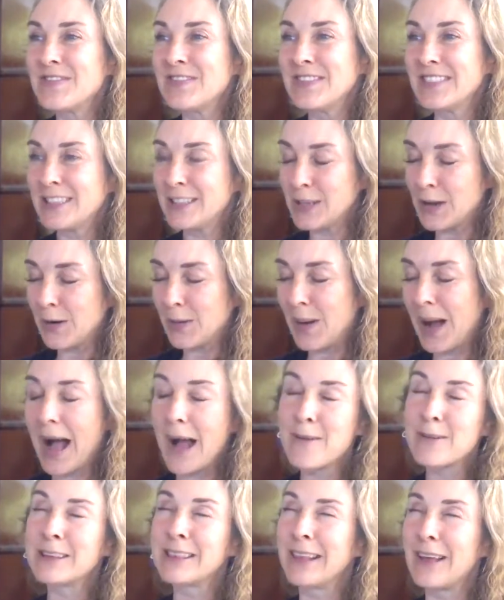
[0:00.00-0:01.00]
so
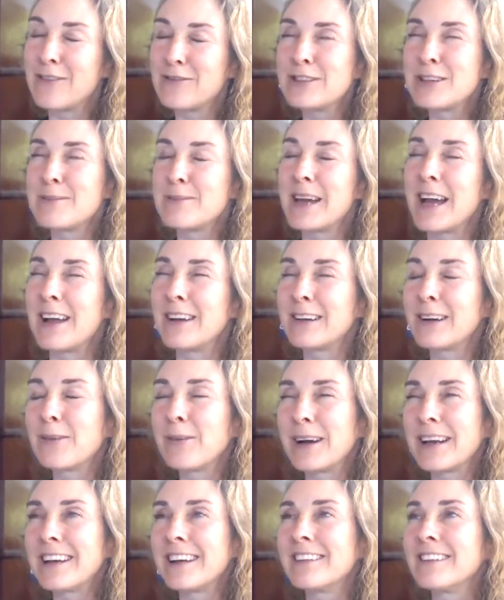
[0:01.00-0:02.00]
I would love to be on your
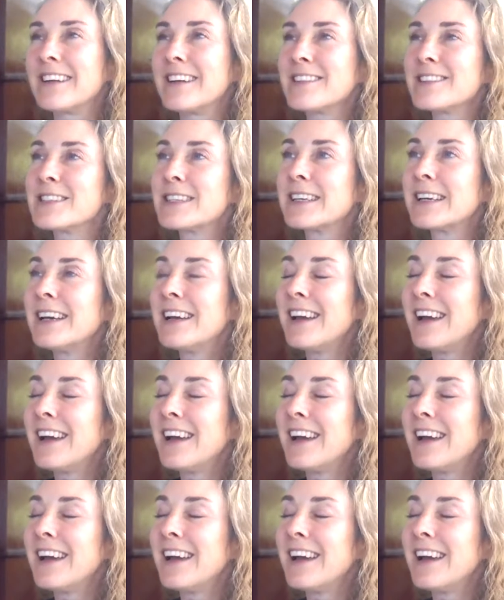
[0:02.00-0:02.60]
waiting list.